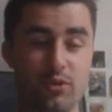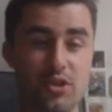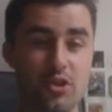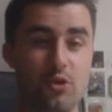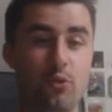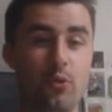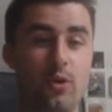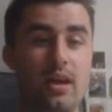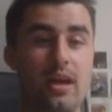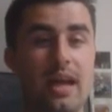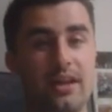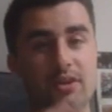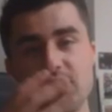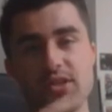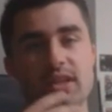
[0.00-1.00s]
to,
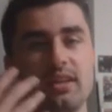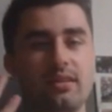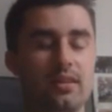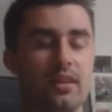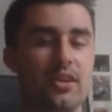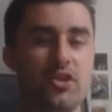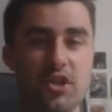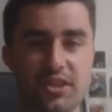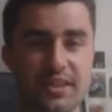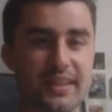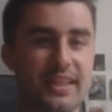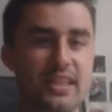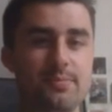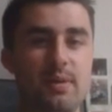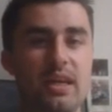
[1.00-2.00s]
and just like
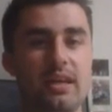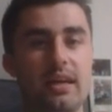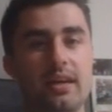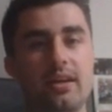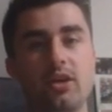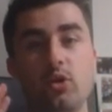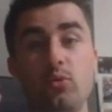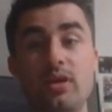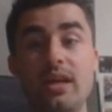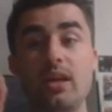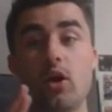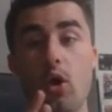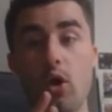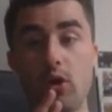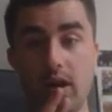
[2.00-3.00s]
logistically speaking, you
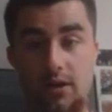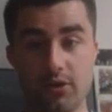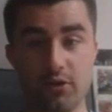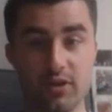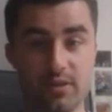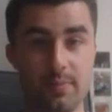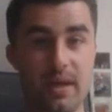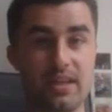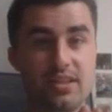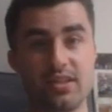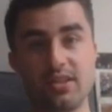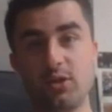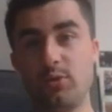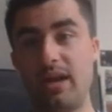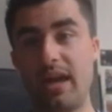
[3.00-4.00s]
need all 100
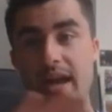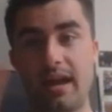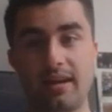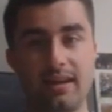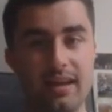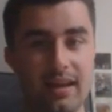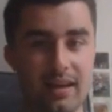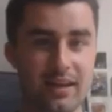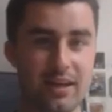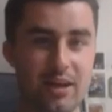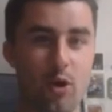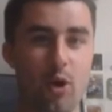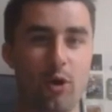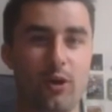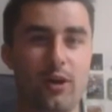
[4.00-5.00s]
spaces. You can't, you
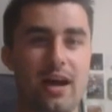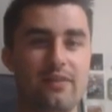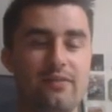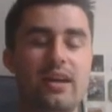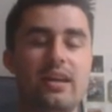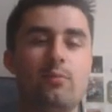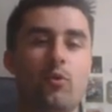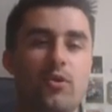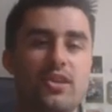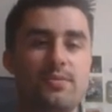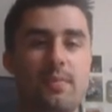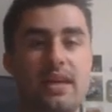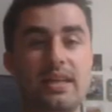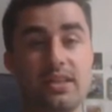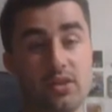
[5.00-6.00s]
know, archive any more
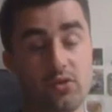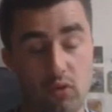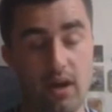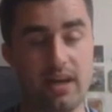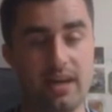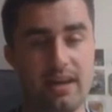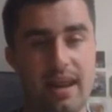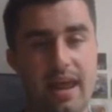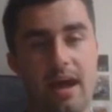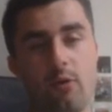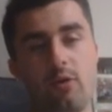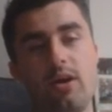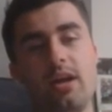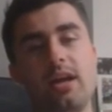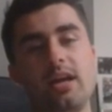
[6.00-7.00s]
spaces right
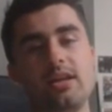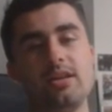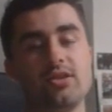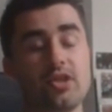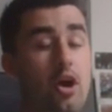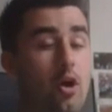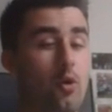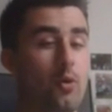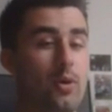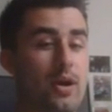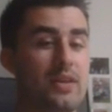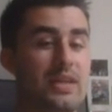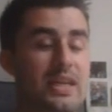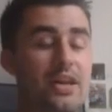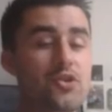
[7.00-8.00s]
now. So
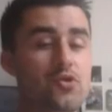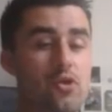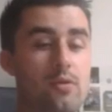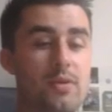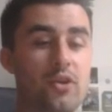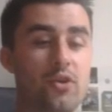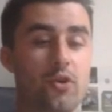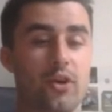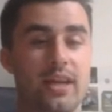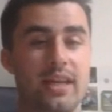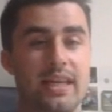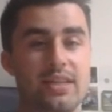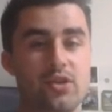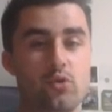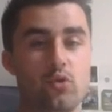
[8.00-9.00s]
in the interim, you're going to
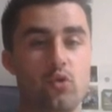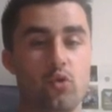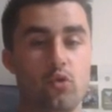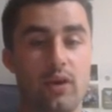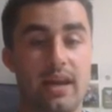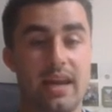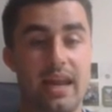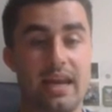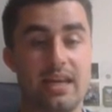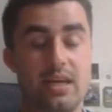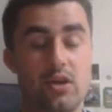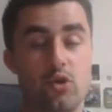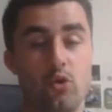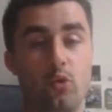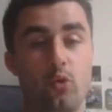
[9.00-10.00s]
need to create a
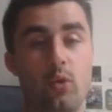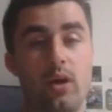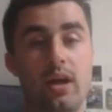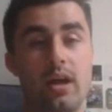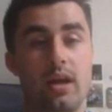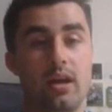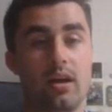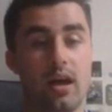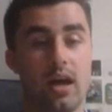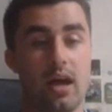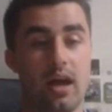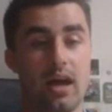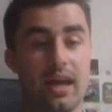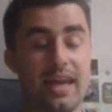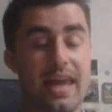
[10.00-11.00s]
new
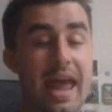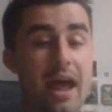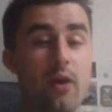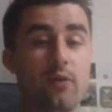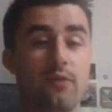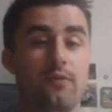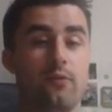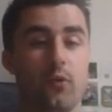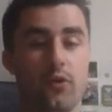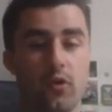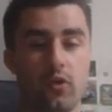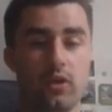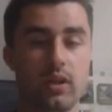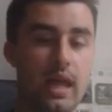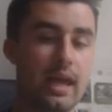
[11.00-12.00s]
account for
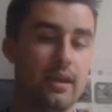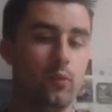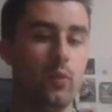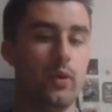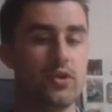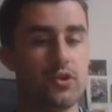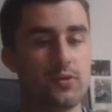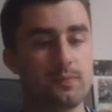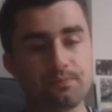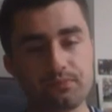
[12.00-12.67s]
your client, which,